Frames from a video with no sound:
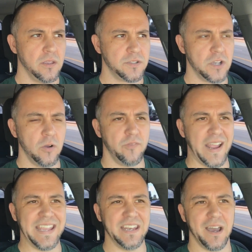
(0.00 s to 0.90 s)
So if
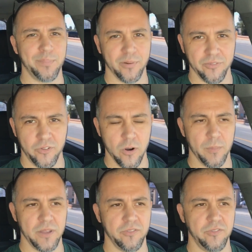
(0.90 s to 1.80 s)
I cannot
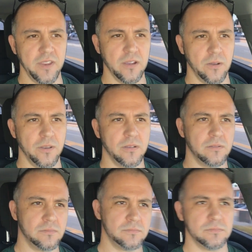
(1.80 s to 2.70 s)
perform on the field
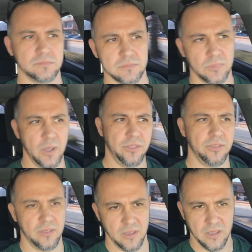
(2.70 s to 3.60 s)
with
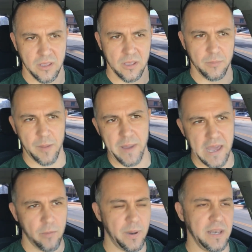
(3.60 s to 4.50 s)
my
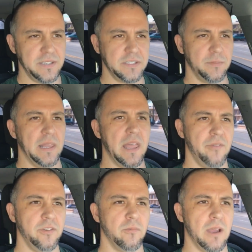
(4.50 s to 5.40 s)
battle buddies to my
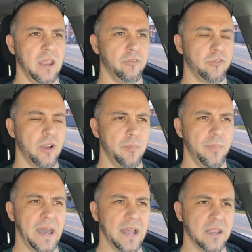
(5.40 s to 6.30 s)
left and right, front and
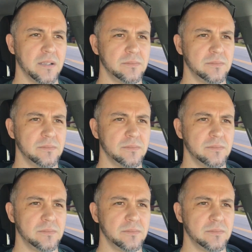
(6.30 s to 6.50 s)
back,